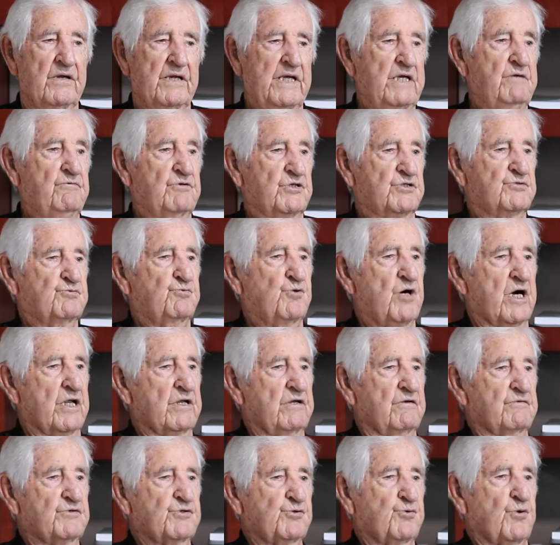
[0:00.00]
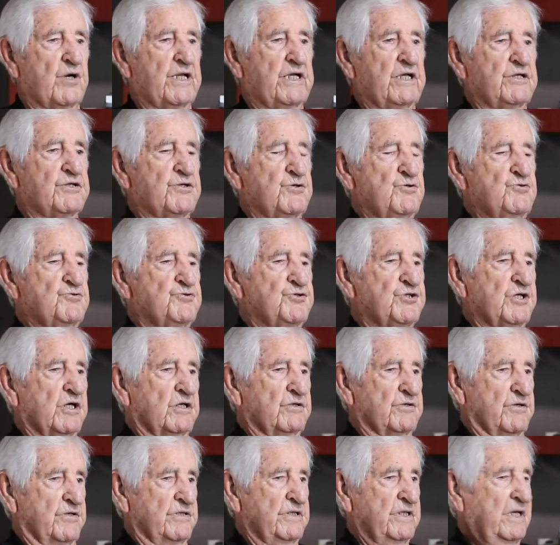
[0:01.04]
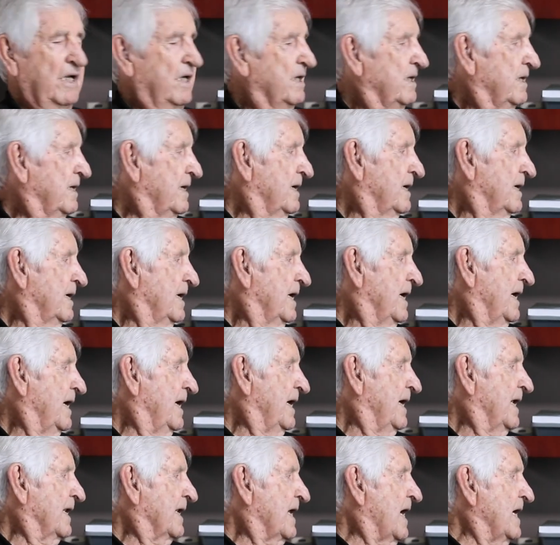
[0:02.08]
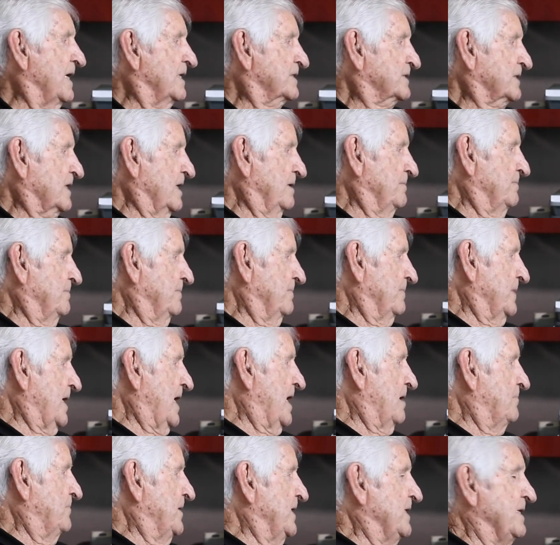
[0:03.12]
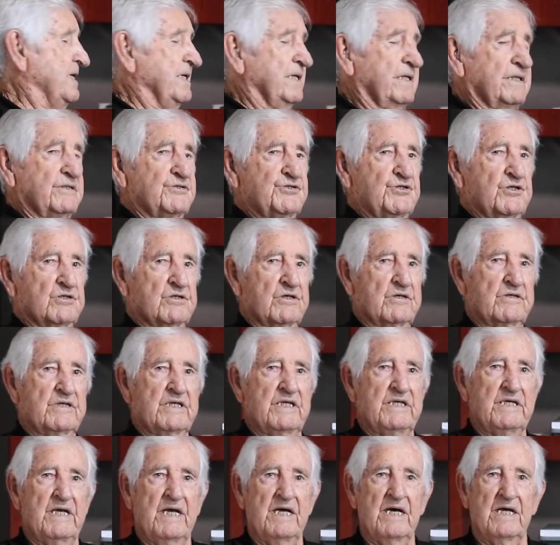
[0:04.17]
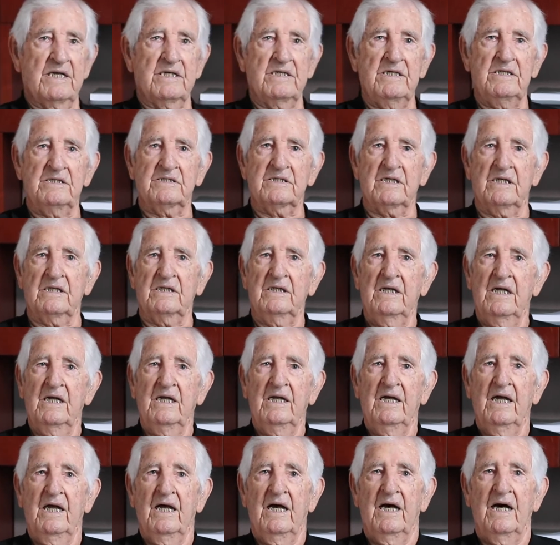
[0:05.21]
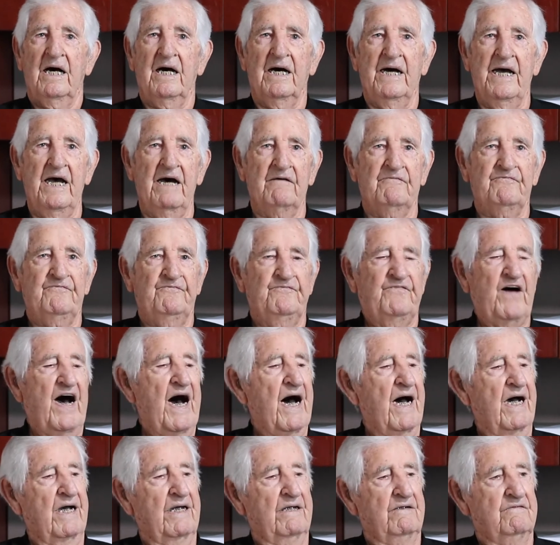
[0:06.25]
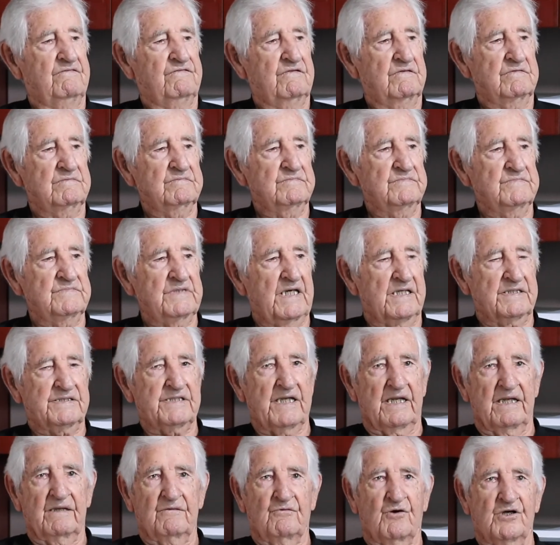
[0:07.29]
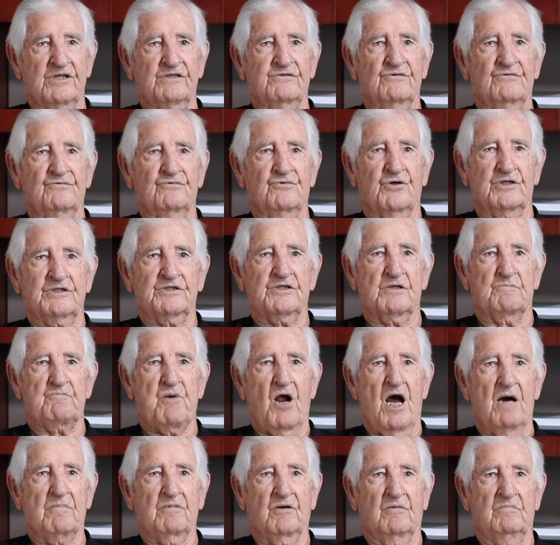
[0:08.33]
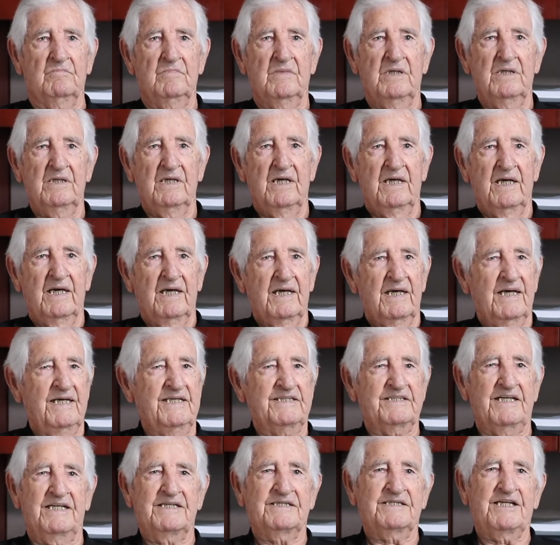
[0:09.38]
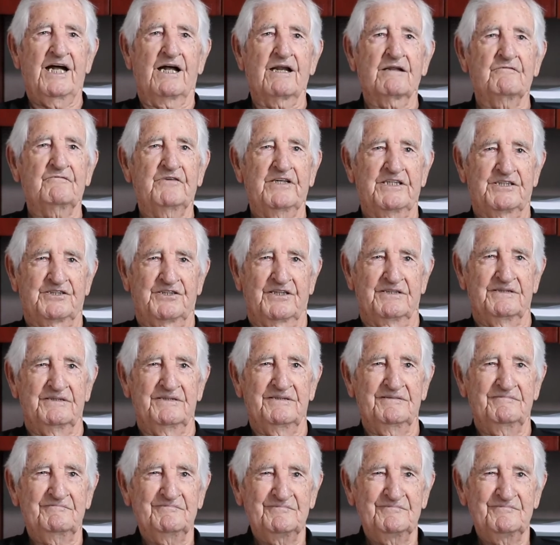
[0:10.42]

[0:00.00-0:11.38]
he was one of 22 children. And I asked him how many children he had, and he said, "I have 5. And I said, what's the problem?" He said, "Television."